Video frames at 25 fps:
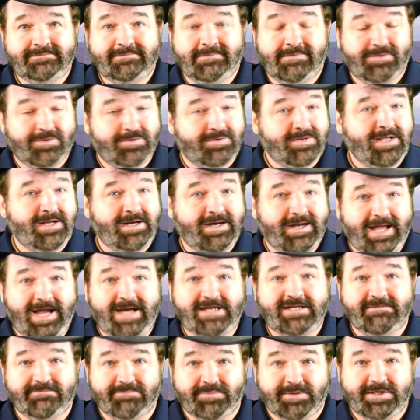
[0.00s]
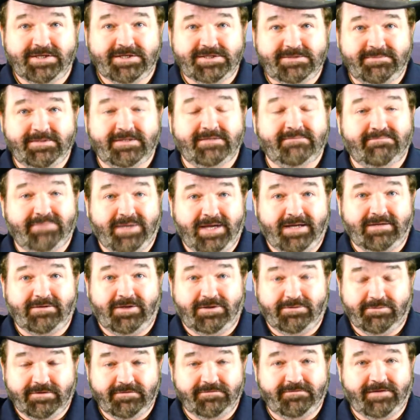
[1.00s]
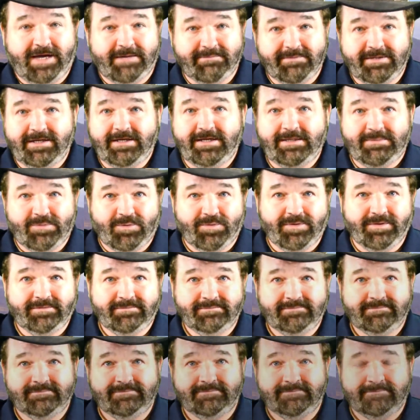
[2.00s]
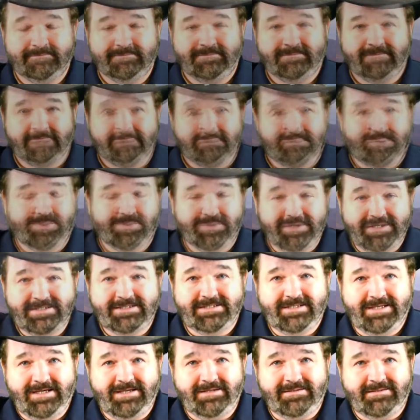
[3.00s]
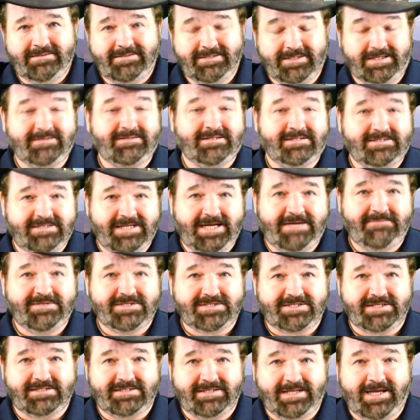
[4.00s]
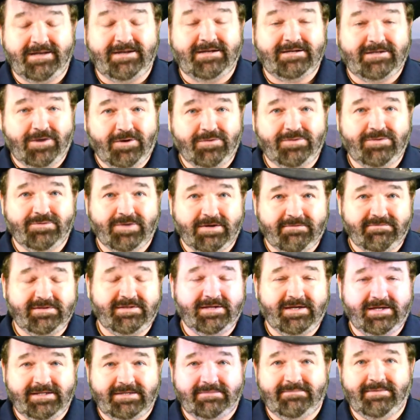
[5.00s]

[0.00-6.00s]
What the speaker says: They're not an active participant in backlog refinement anymore? Is it like pulling teeth to get the team to sit down and go through everything in the